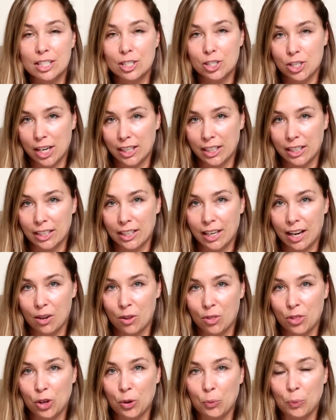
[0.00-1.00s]
in checking
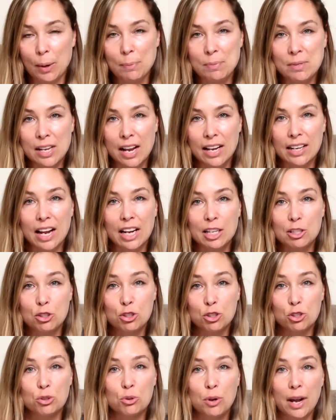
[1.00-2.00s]
out their website, I
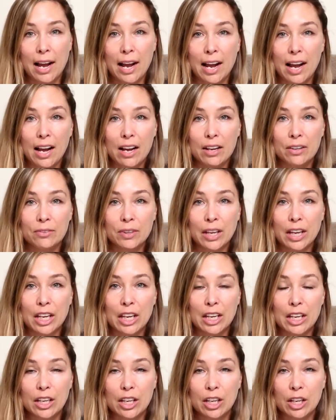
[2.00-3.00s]
do have
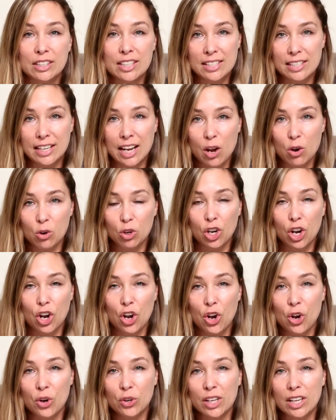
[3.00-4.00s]
a discount
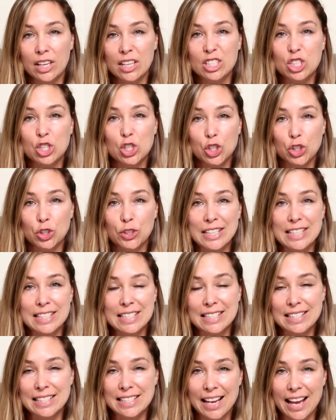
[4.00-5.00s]
code. It's
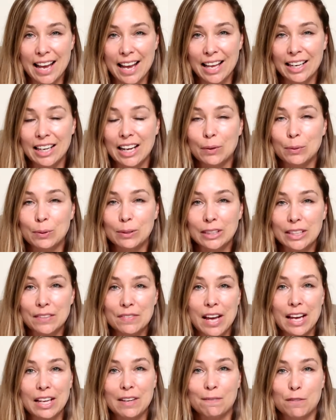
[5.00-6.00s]
Narissa10. I will leave
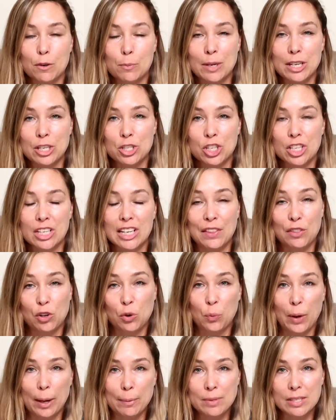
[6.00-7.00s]
that information in
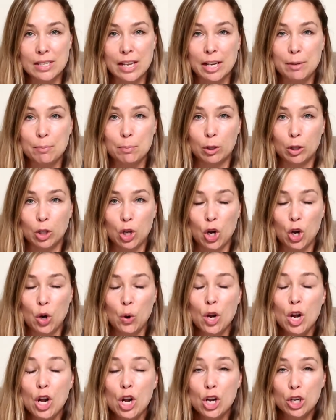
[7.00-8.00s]
their website
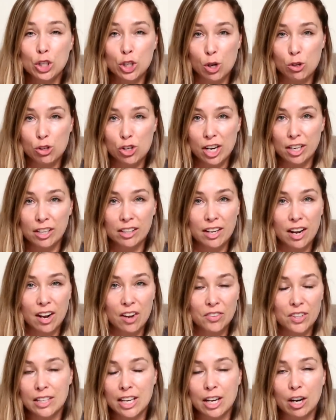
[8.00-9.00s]
below. Go check it
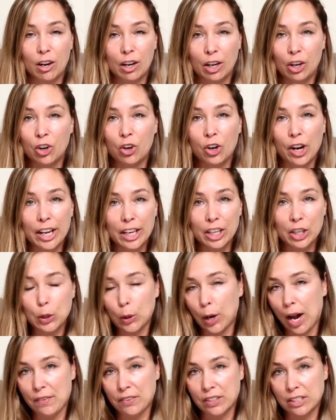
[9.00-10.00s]
out. They are a great
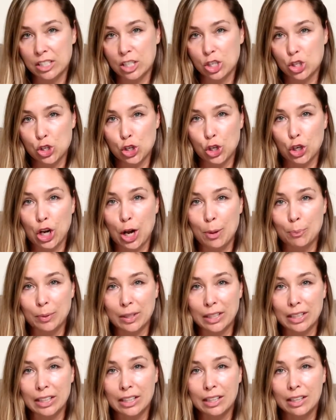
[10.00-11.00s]
graphic t-shirt
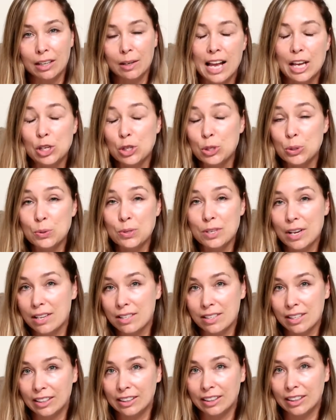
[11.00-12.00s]
company. And who
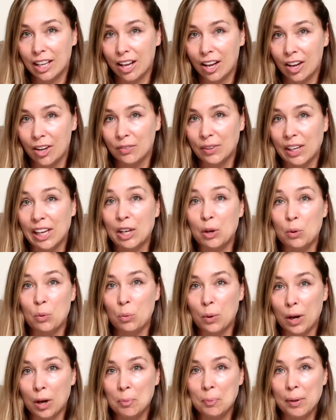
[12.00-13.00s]
doesn't love a
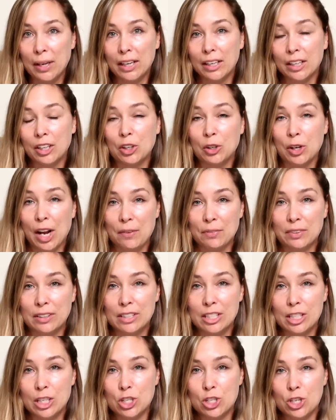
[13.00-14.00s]
well-made graphic
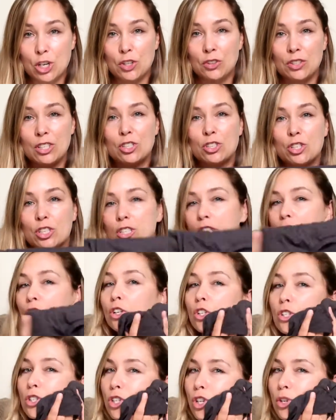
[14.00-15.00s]
t-shirt? These just are
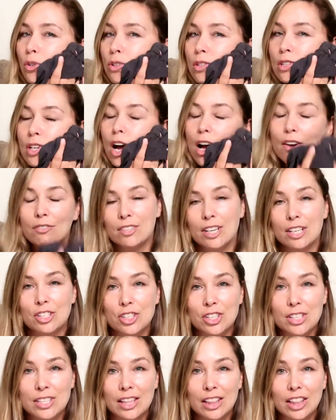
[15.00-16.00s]
so soft. I
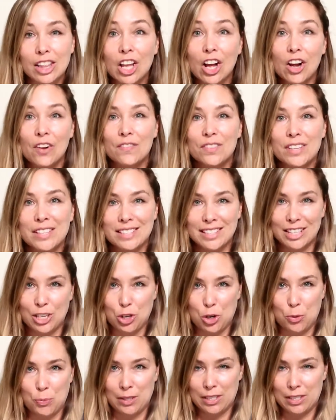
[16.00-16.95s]
just love this t-shirt